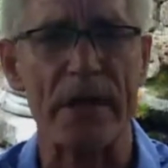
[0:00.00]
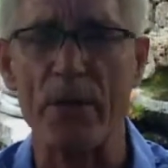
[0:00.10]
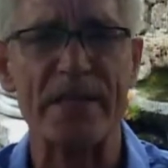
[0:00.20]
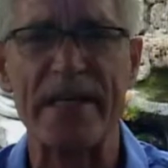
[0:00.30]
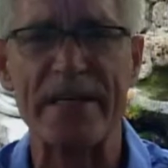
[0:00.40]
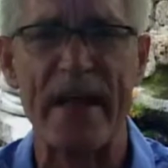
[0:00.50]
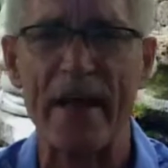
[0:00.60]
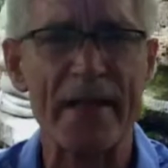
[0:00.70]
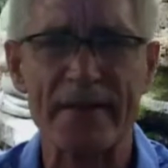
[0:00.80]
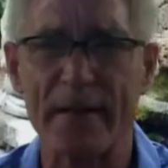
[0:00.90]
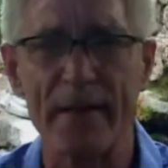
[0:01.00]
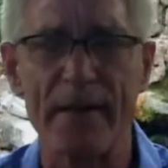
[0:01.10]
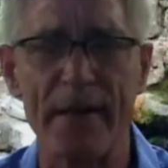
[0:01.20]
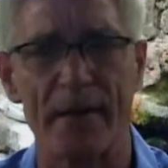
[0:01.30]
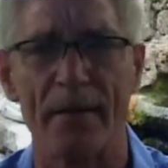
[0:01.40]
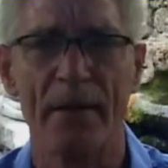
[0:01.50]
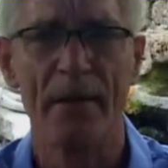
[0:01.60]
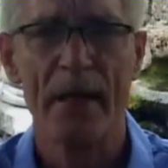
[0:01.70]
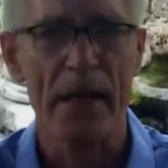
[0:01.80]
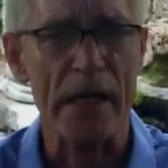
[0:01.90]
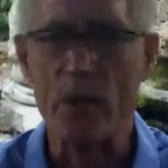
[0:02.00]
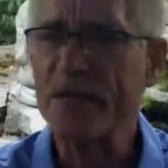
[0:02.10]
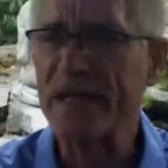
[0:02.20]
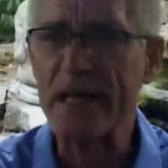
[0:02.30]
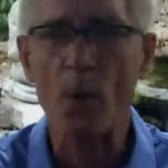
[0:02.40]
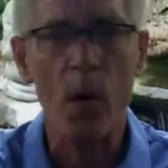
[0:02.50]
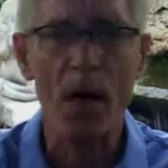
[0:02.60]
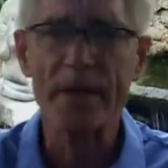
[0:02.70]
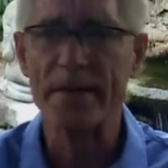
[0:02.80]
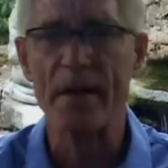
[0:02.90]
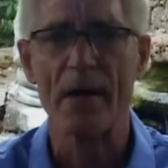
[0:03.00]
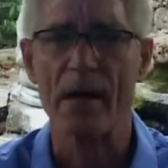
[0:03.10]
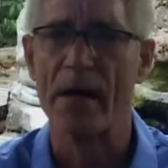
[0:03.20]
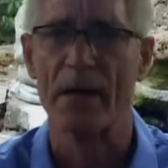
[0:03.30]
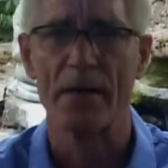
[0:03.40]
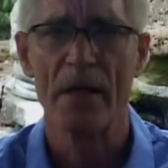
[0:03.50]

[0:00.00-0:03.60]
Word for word: He was an egalitarian. He was an equalitarian.